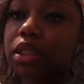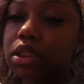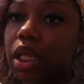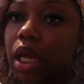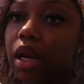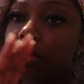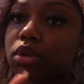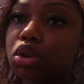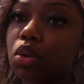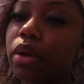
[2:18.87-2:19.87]
said, I'm
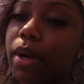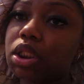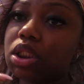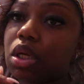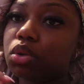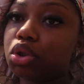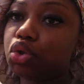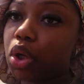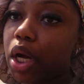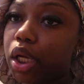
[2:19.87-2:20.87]
just gonna get my jeans out the
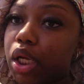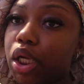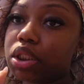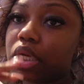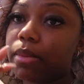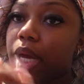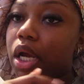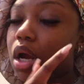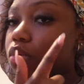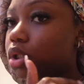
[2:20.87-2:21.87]
dryer, take my
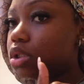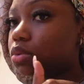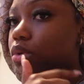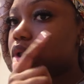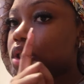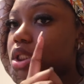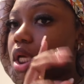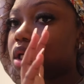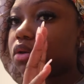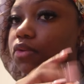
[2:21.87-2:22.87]
hair out these rollers because
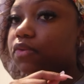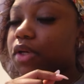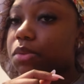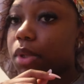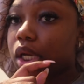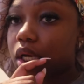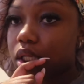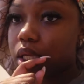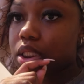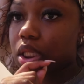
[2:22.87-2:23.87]
I did refresh my hair
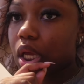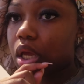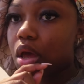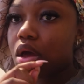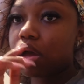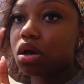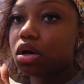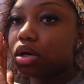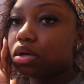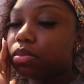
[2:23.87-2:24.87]
last night.
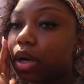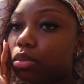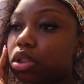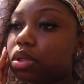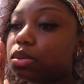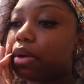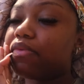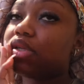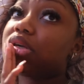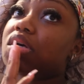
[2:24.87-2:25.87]
Probably moisturize my
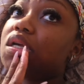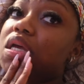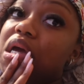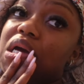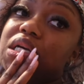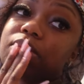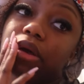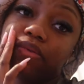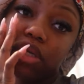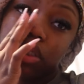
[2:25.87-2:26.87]
face again because my
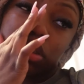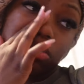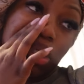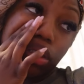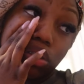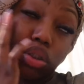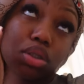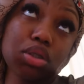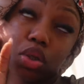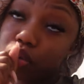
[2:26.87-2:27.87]
face just began
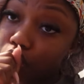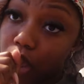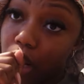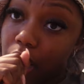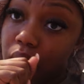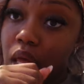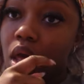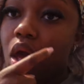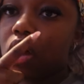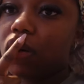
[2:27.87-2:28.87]
so dry.
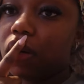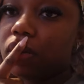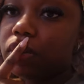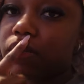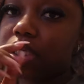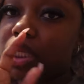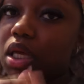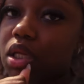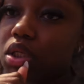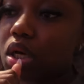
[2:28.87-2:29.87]
My
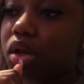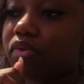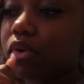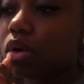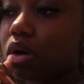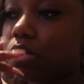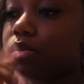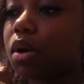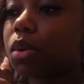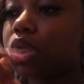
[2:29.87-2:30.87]
Stanley's already filled up,
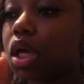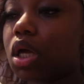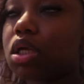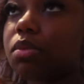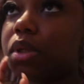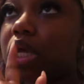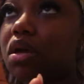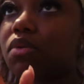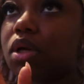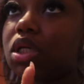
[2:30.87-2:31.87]
everything. I'm
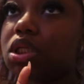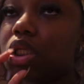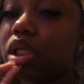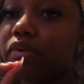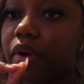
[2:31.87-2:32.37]
getting ready to leave